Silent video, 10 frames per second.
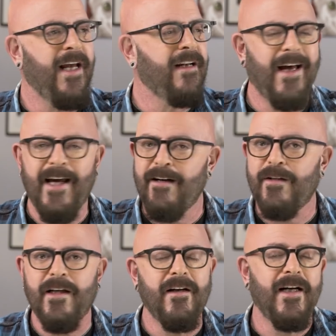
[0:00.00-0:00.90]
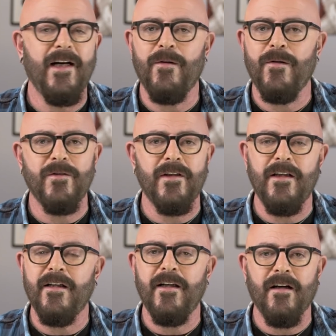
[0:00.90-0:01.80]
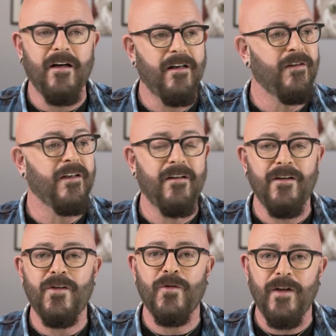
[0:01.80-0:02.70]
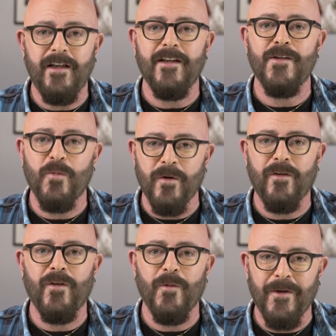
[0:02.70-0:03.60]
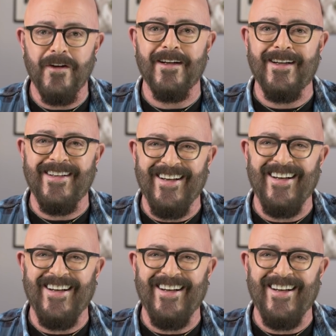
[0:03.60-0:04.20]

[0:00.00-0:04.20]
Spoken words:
And I don't care how old or young you are, a good treat is worth the work.